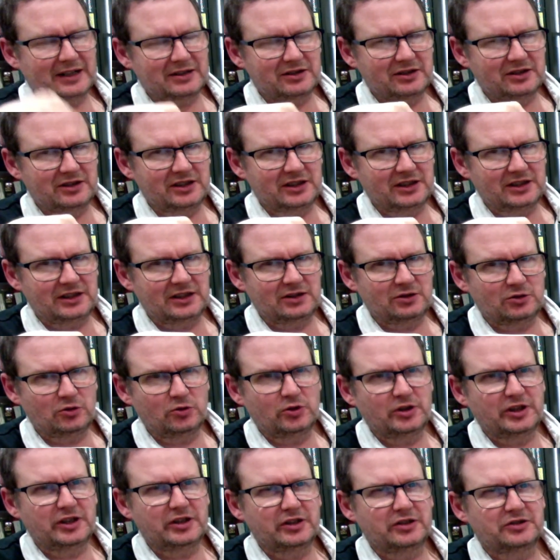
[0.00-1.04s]
to the
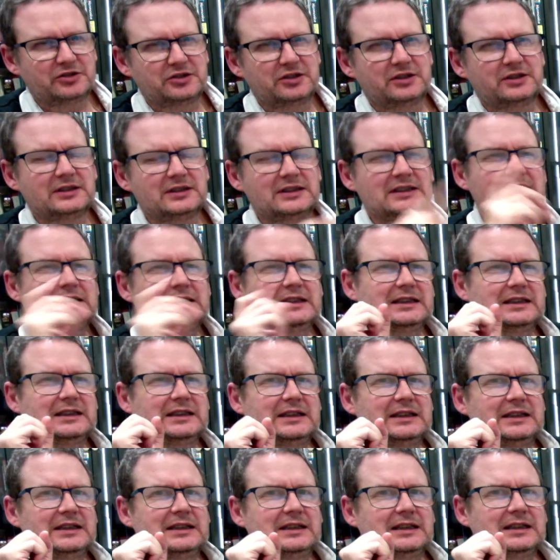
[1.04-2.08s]
cookie cutter,
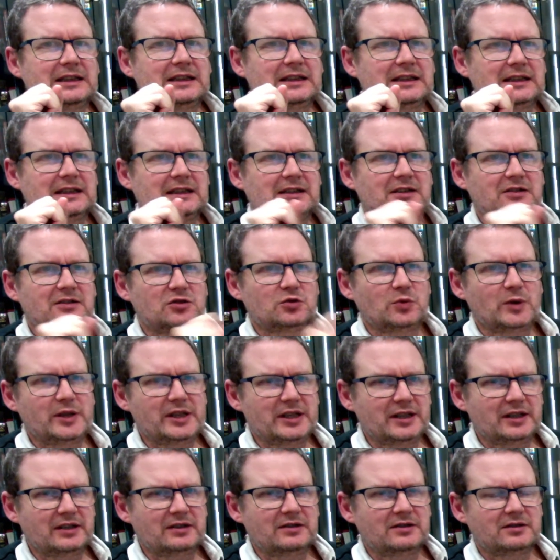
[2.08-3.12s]
tweak
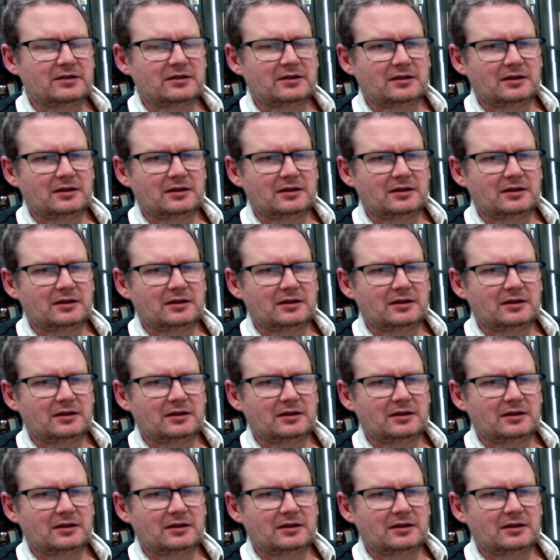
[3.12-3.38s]
it,